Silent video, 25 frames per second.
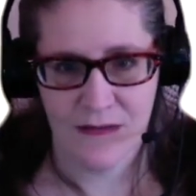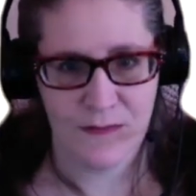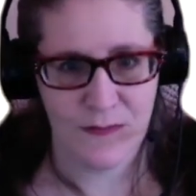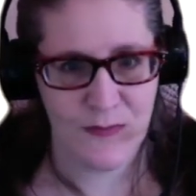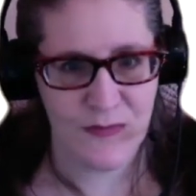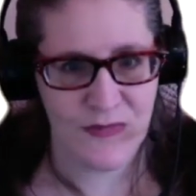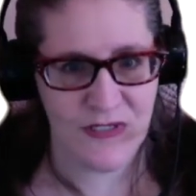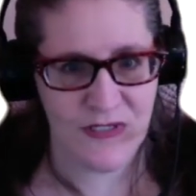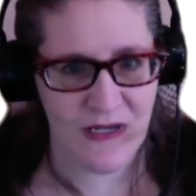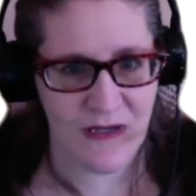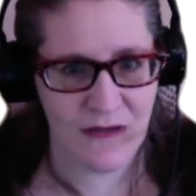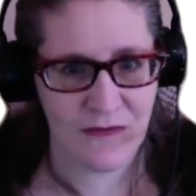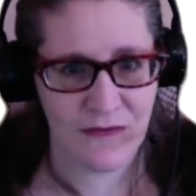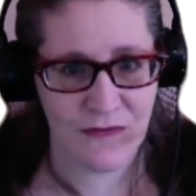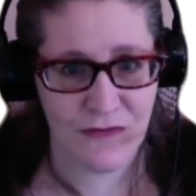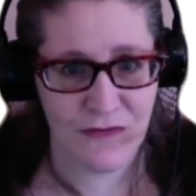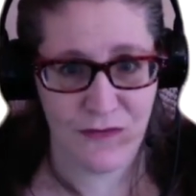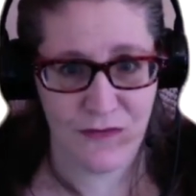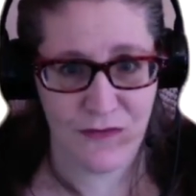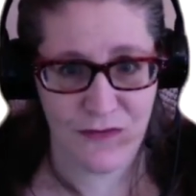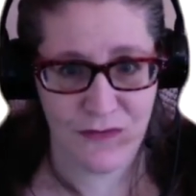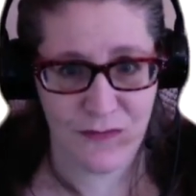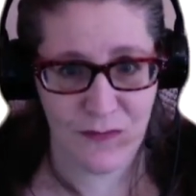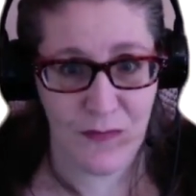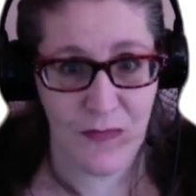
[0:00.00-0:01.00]
I'm telling you,
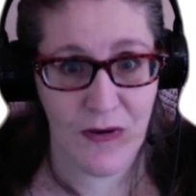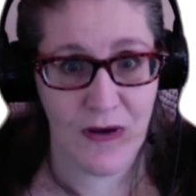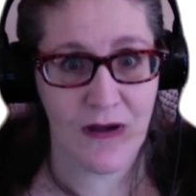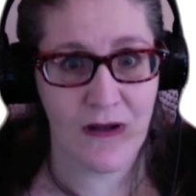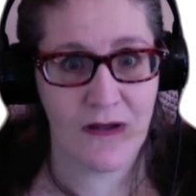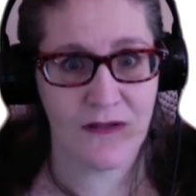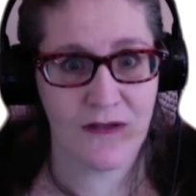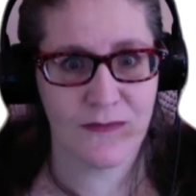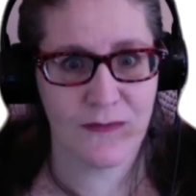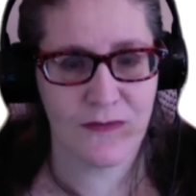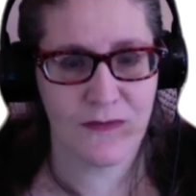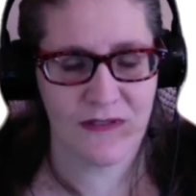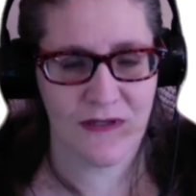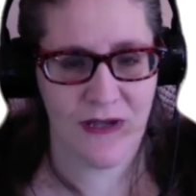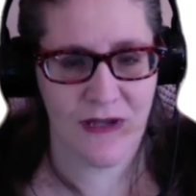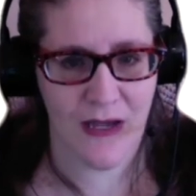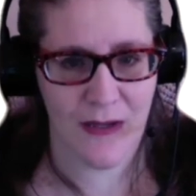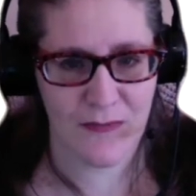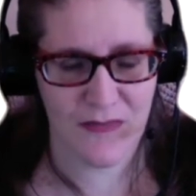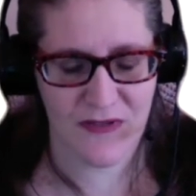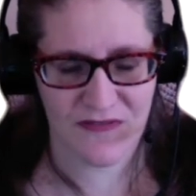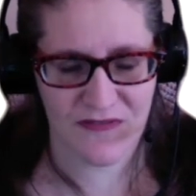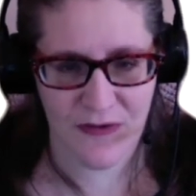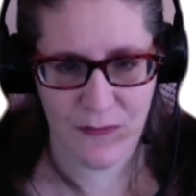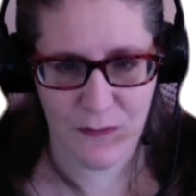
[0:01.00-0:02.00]
there are multiple
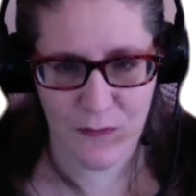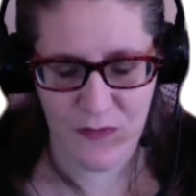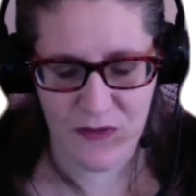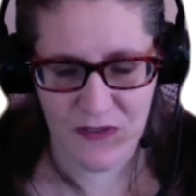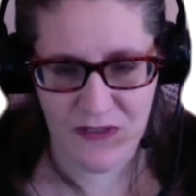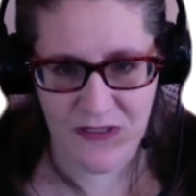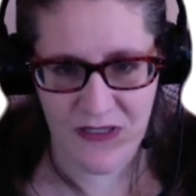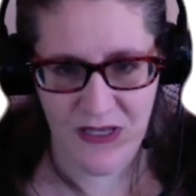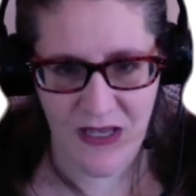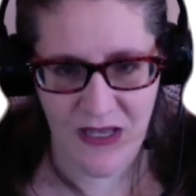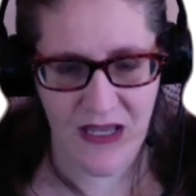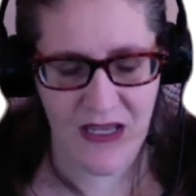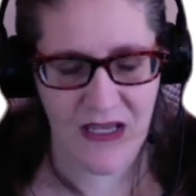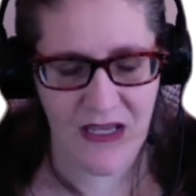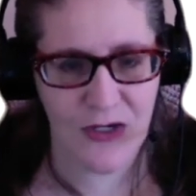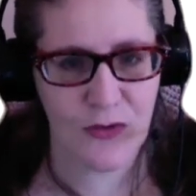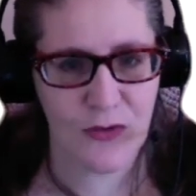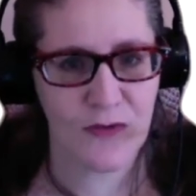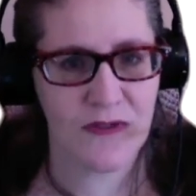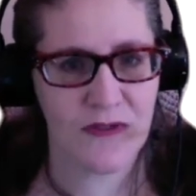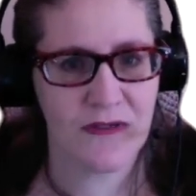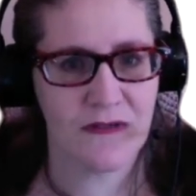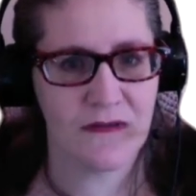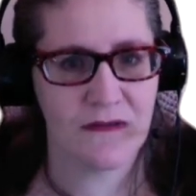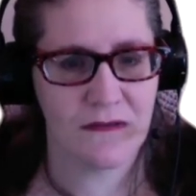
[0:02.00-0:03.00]
times if I'm really
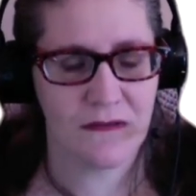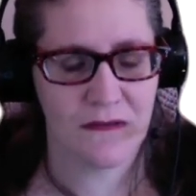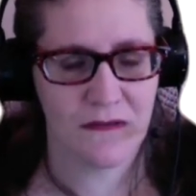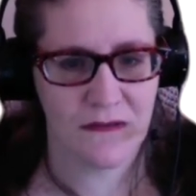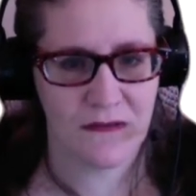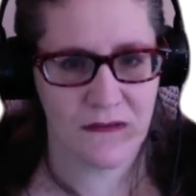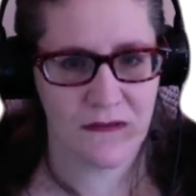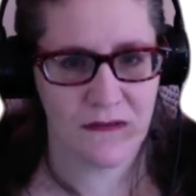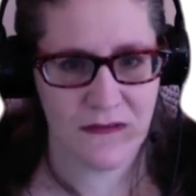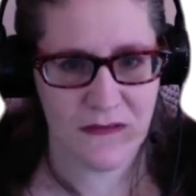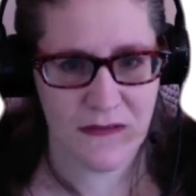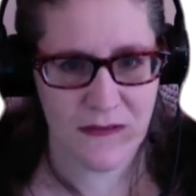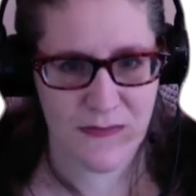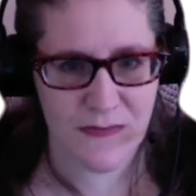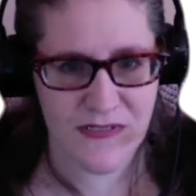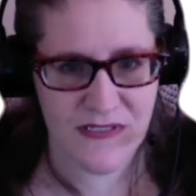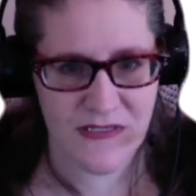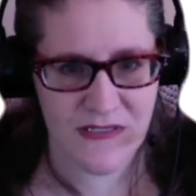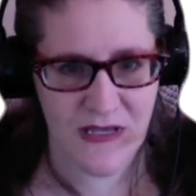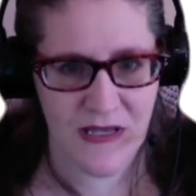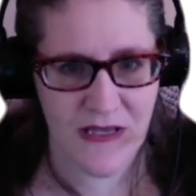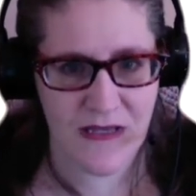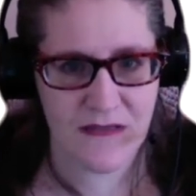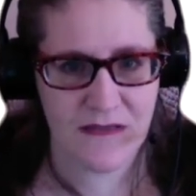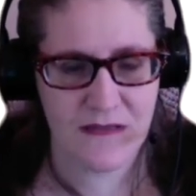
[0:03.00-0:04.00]
angry or
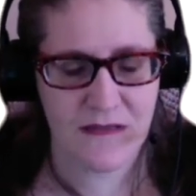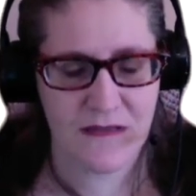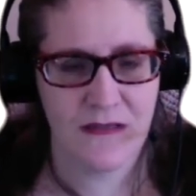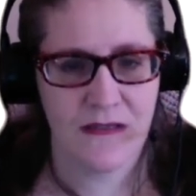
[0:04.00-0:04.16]
upset,